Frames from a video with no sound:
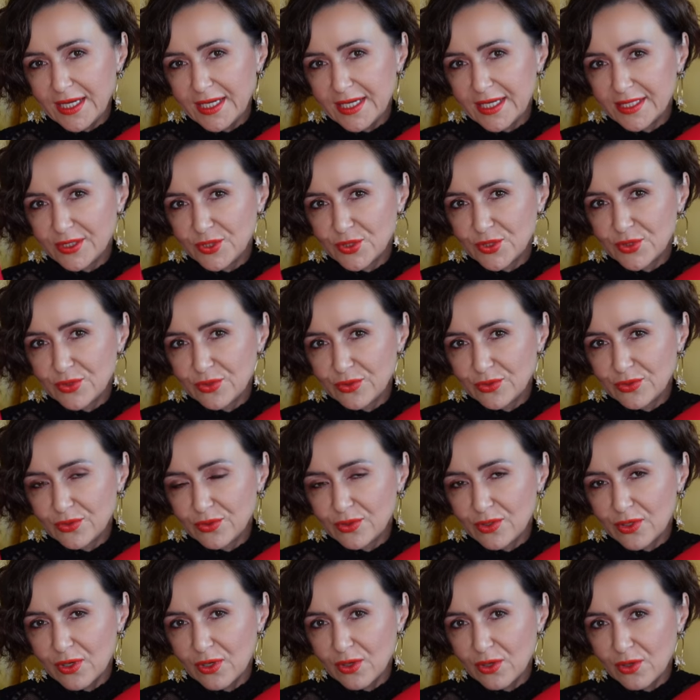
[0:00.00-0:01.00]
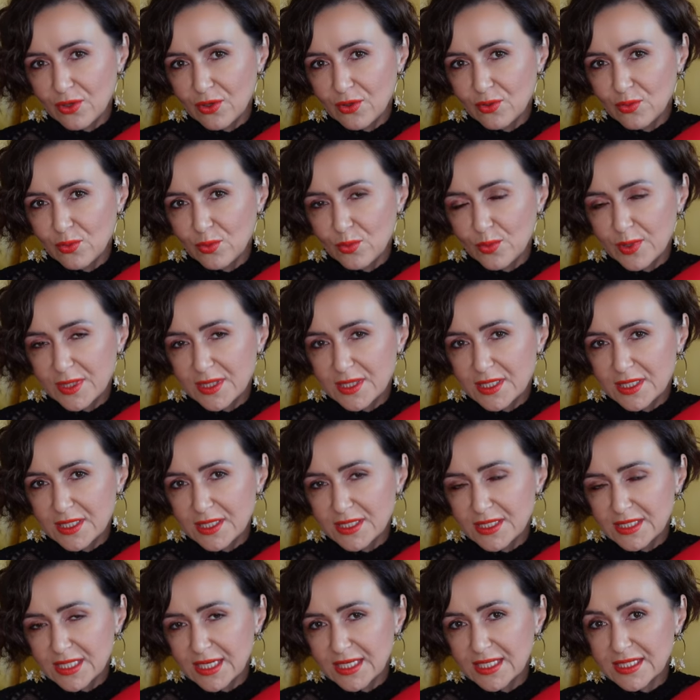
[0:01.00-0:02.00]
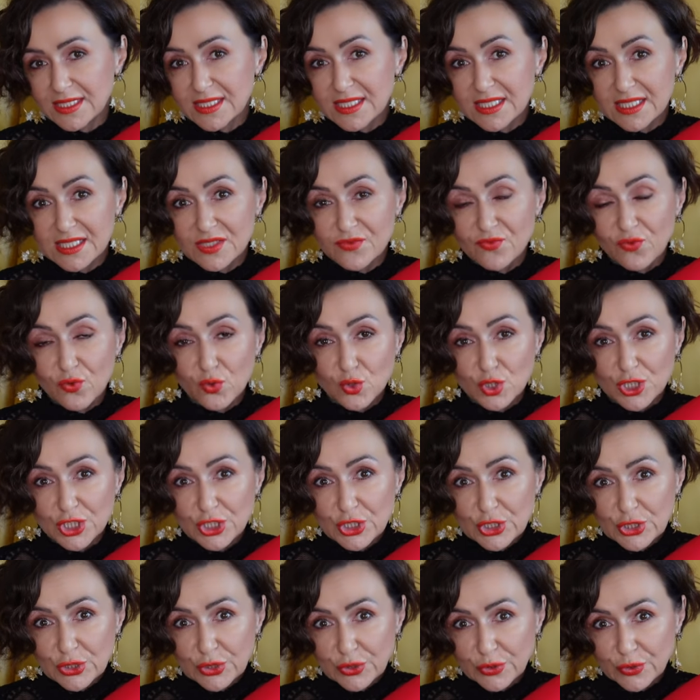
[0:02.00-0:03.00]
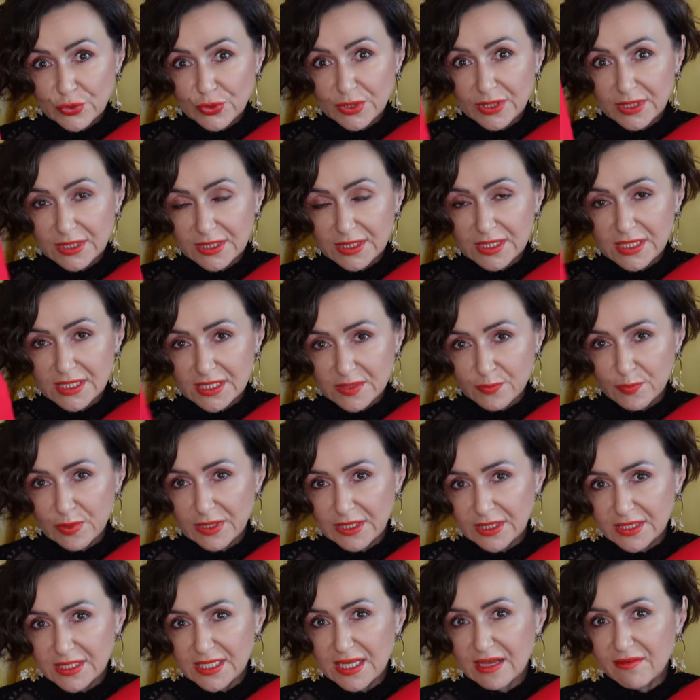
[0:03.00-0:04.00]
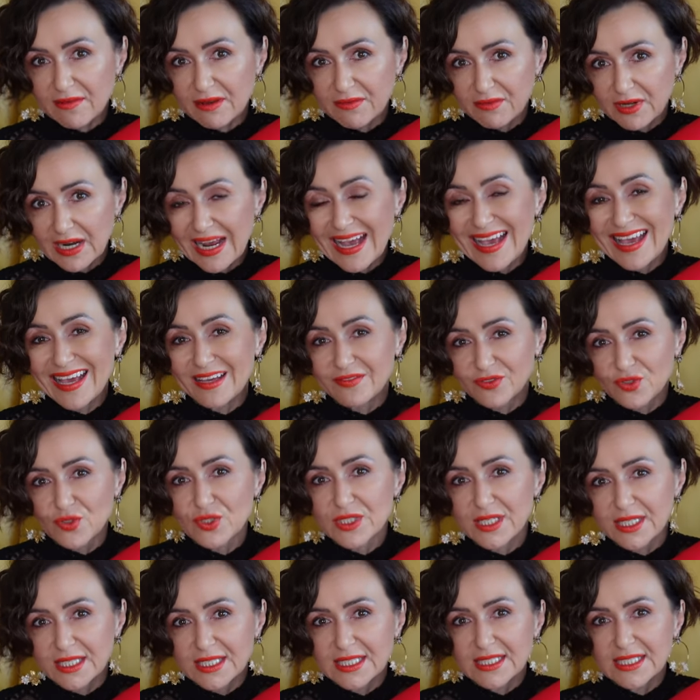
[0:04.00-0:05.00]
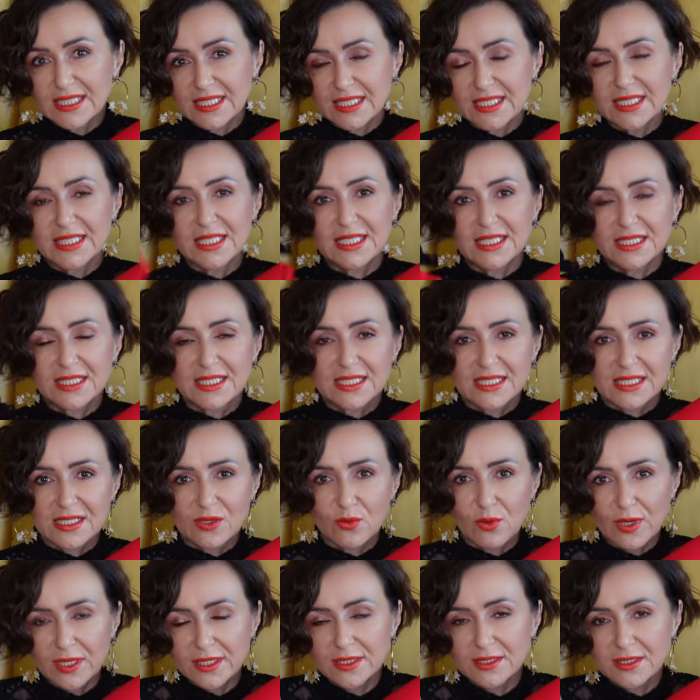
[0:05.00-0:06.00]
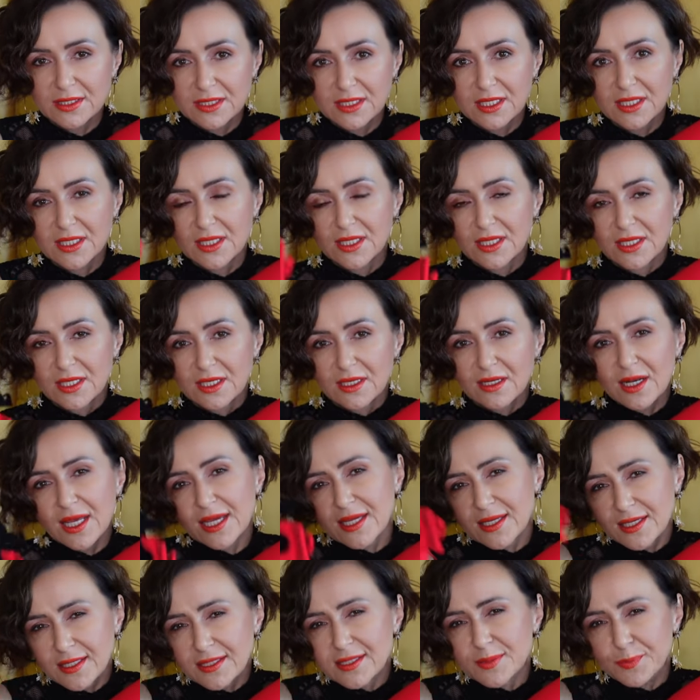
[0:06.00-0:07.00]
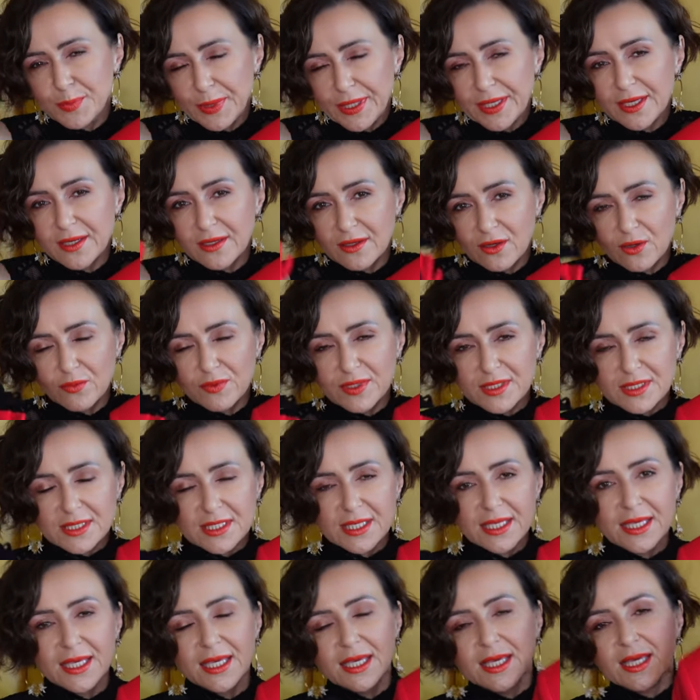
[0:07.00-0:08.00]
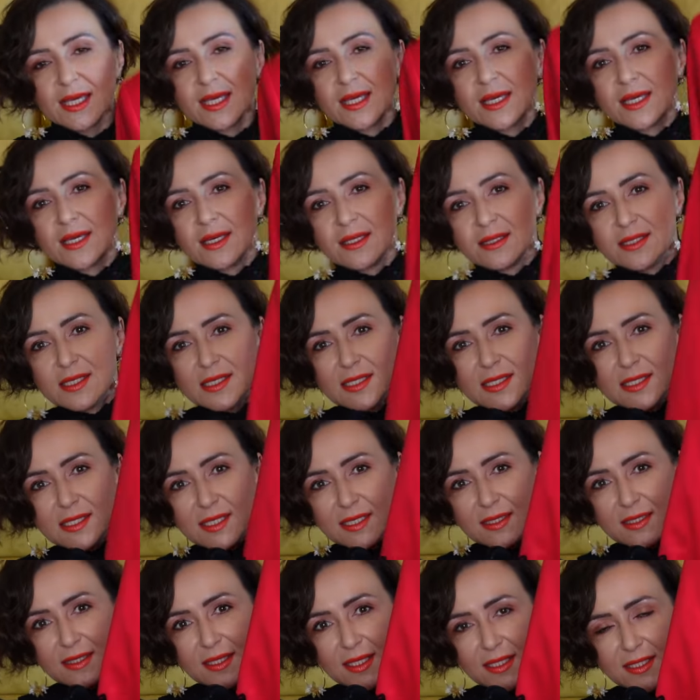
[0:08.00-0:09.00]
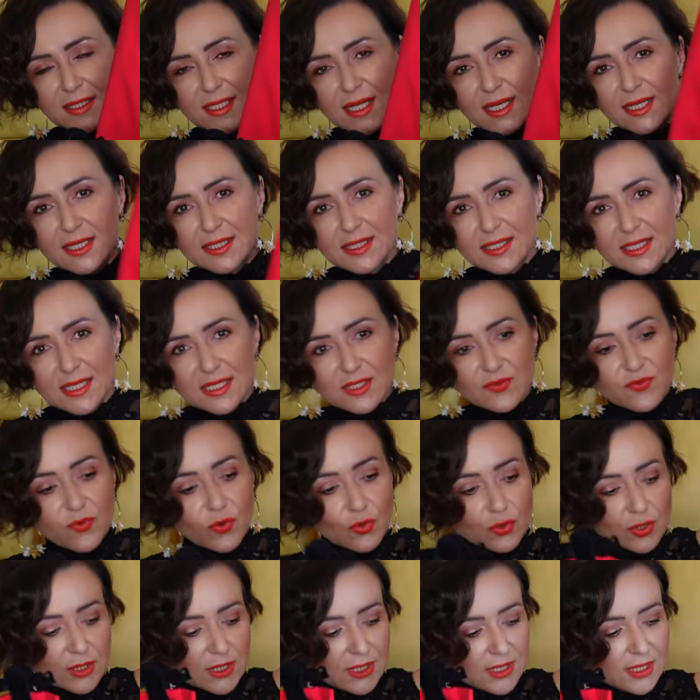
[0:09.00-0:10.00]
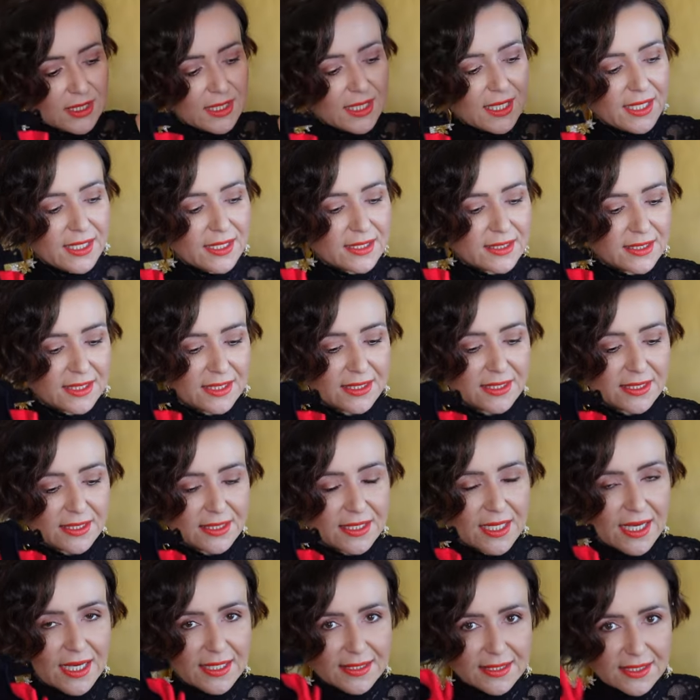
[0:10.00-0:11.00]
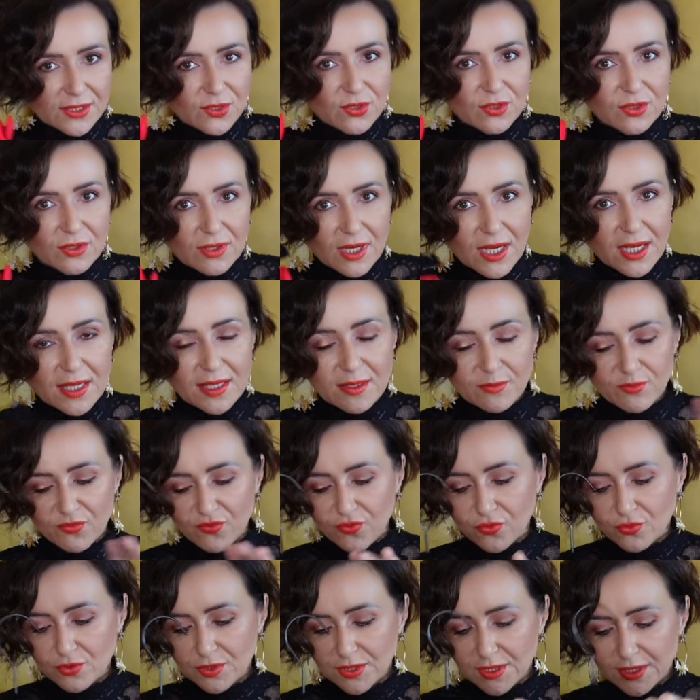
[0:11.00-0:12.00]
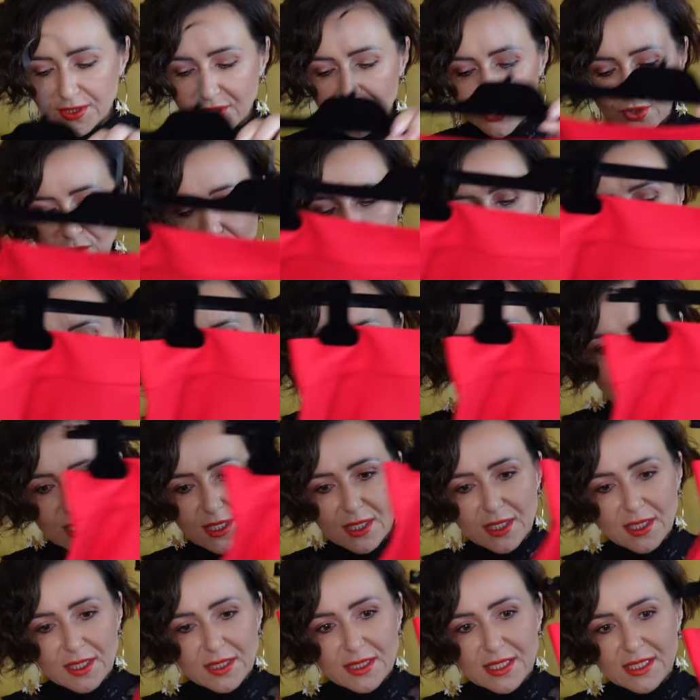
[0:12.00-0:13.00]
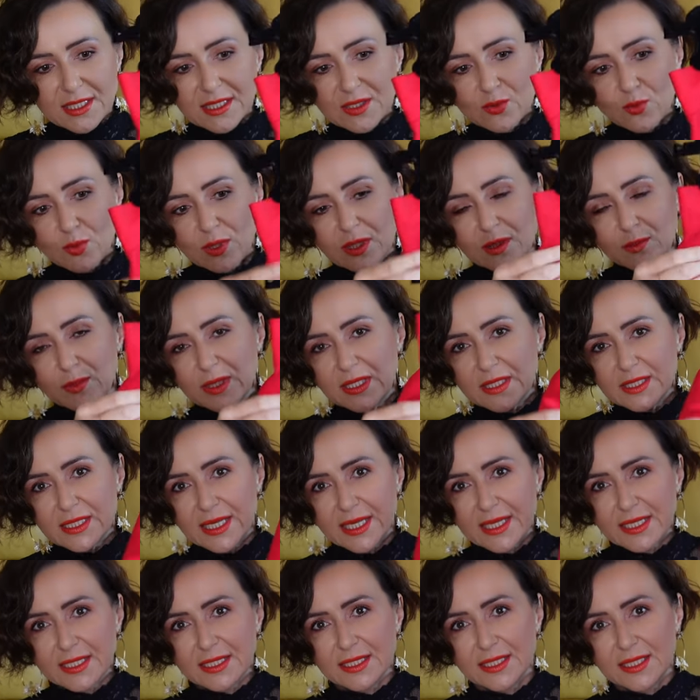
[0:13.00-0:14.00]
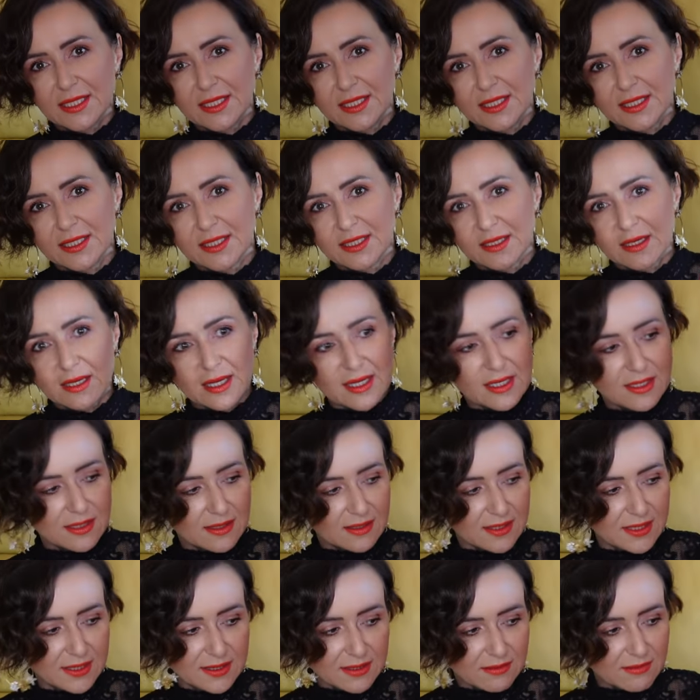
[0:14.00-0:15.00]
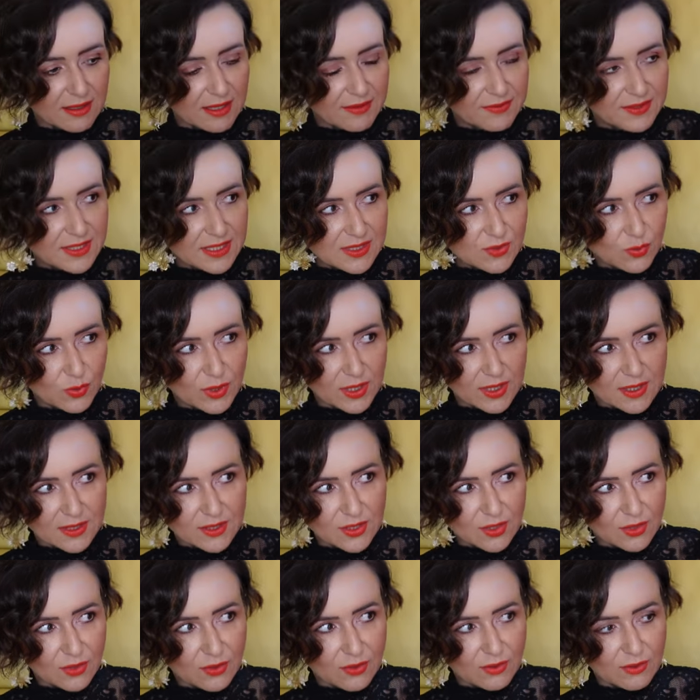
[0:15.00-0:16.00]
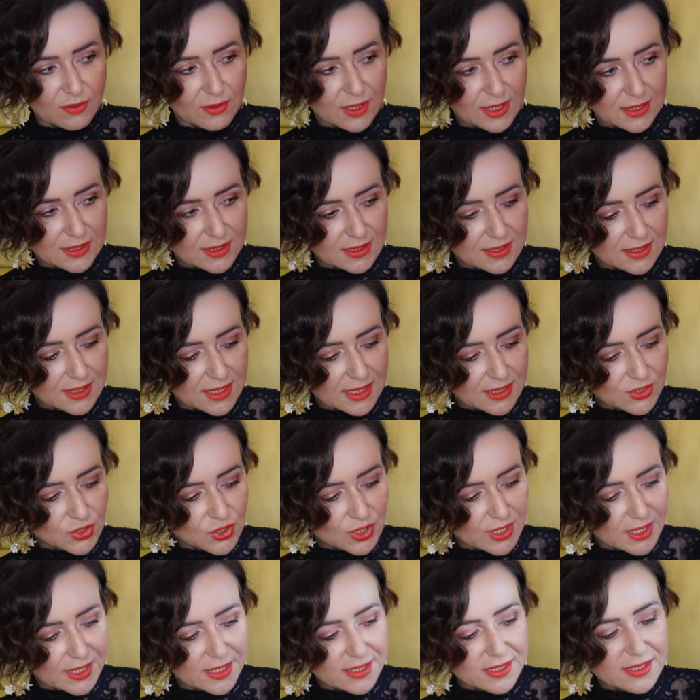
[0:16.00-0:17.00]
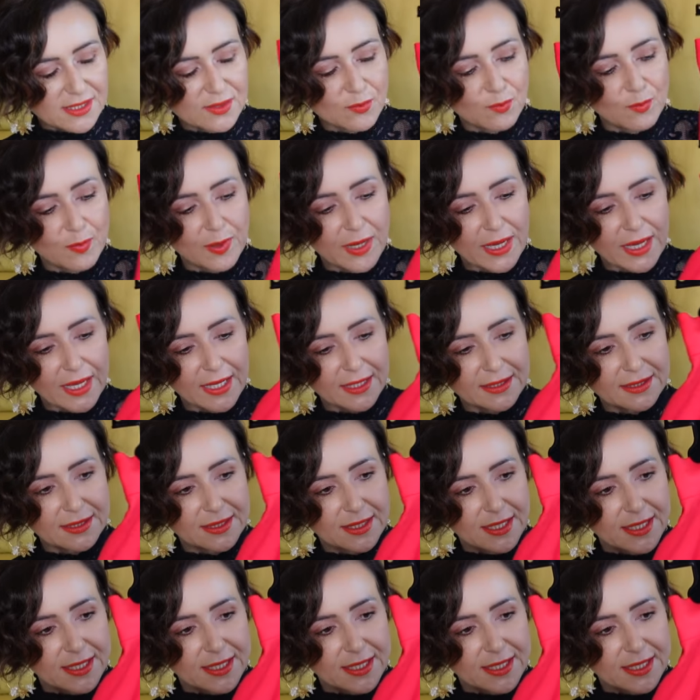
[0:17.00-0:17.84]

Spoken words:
had to go with the Italian size 42 in this piece. However, I have to take it in. It's quite, like, it's big, obviously. And this is in Italian size 40 and in Attico, I am 40. So this will be taken in. It arrived this week, so I didn't get chance, but